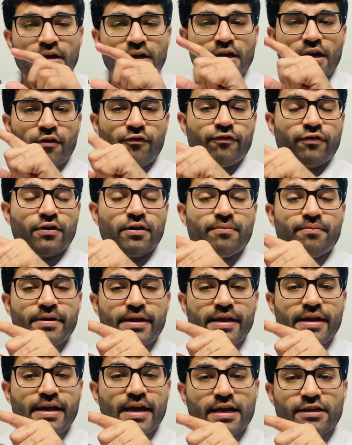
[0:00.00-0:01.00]
Now firm
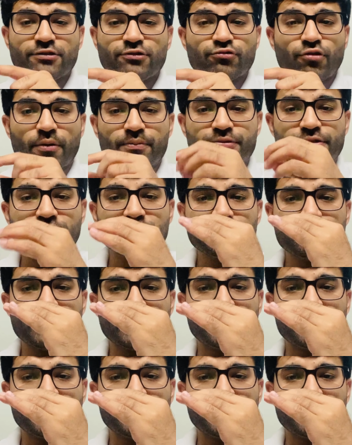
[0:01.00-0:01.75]
A has two options,